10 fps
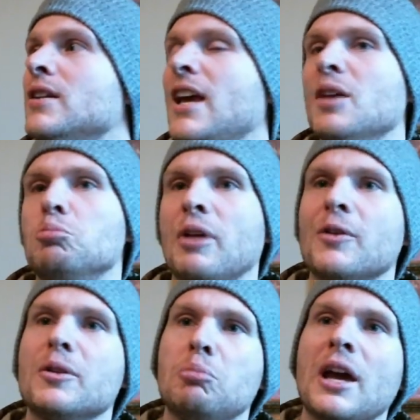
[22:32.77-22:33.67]
can't bear
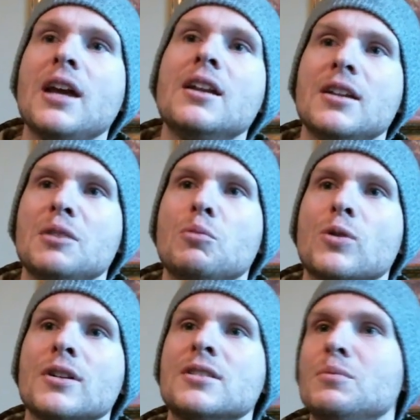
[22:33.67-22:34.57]
the pain anymore
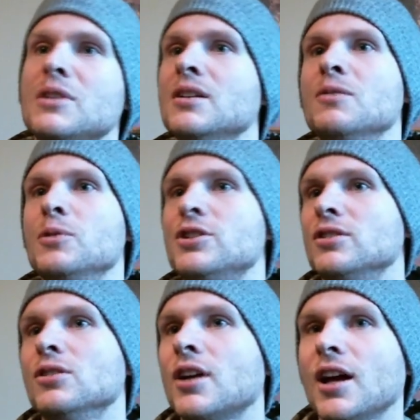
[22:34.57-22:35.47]
doesn't mean we
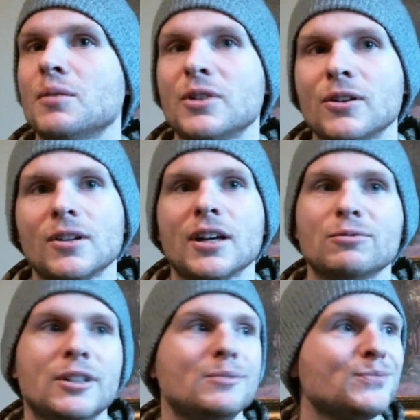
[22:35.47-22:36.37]
should look at them and go like,
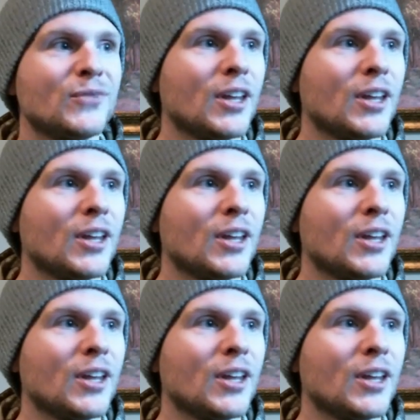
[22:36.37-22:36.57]
well,